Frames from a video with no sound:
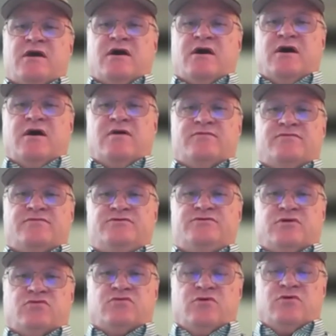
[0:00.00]
a
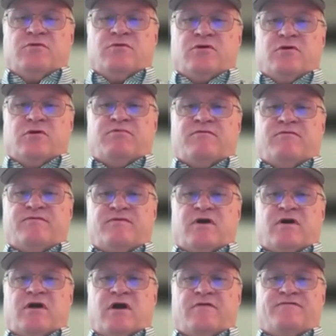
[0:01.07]
group of
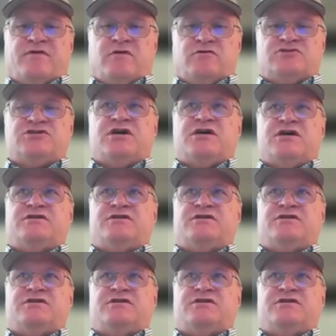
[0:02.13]
our folks